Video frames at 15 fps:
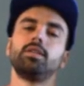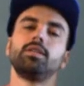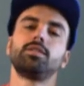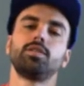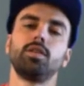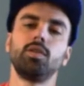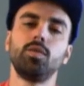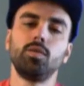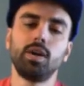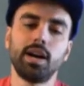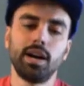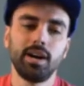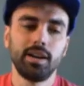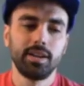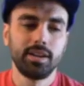
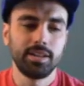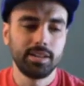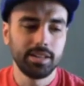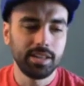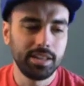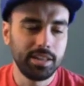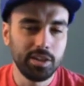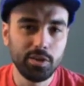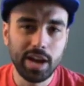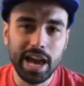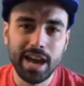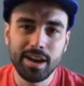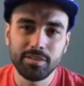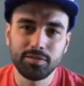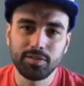So you
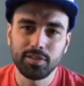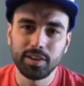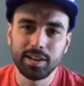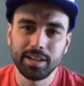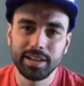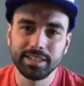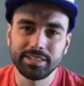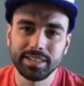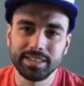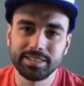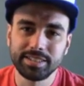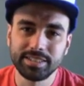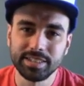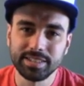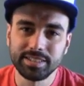have, it's
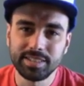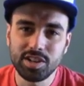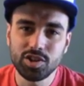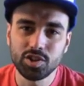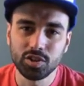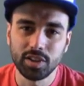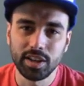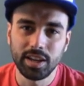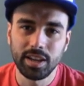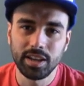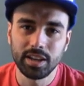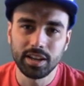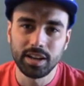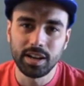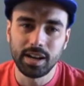essentially
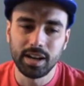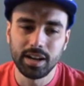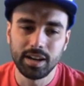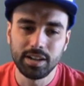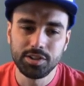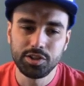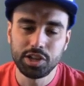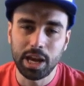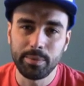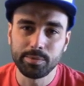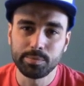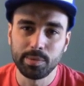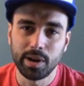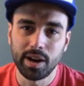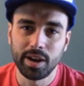a James
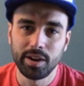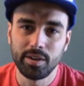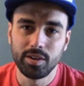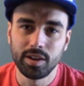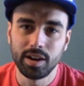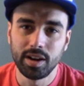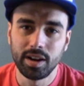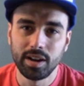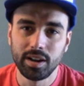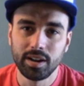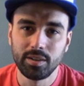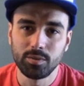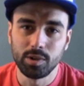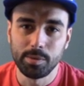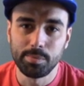Bond
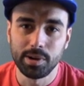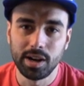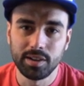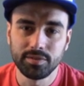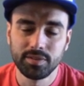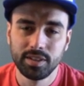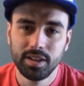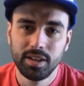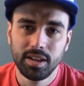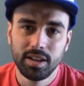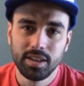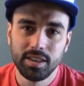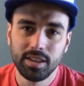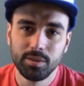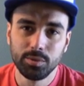
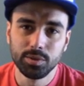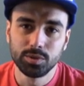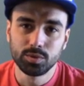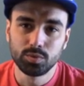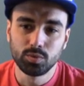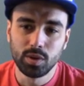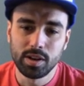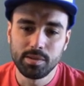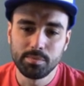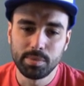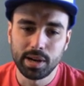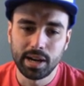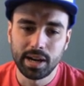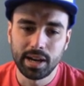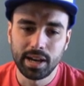ripoff that was written
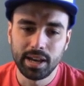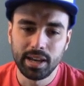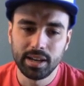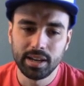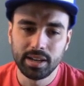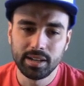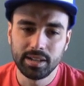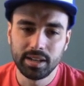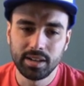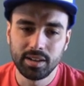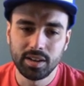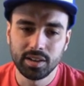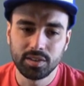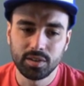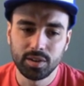by an
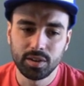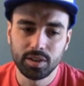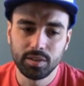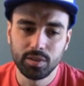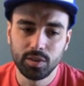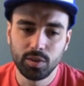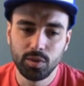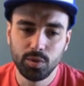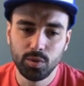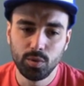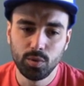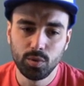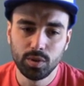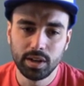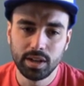author who
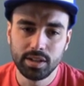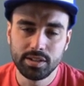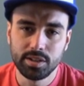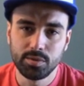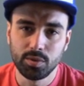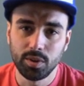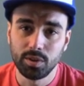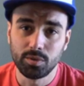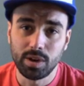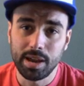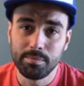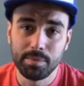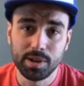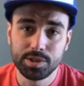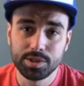didn't really
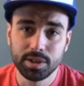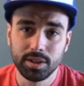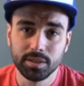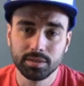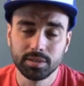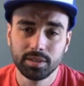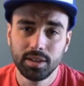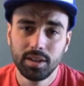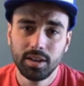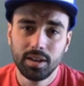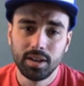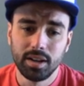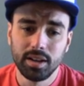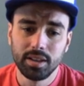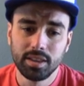write much else.
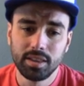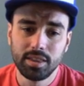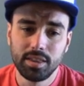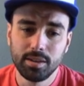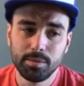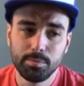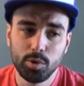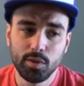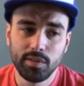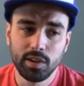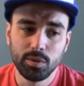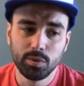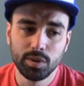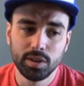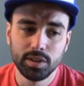The
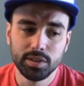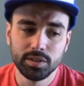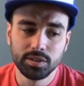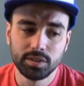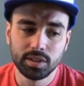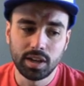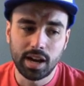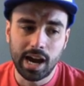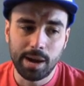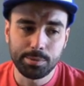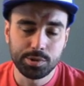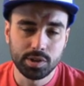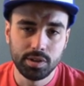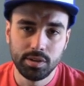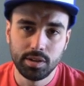movie was
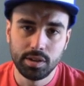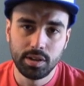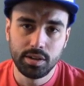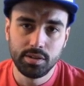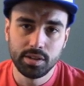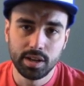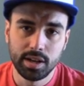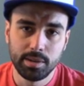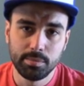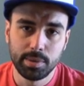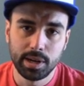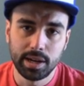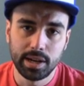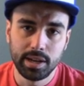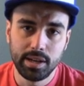optioned and done
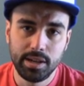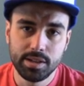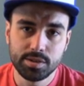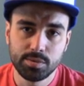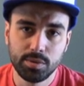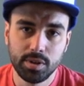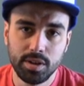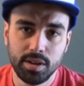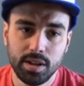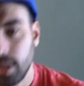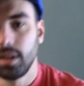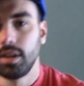by Eastwood.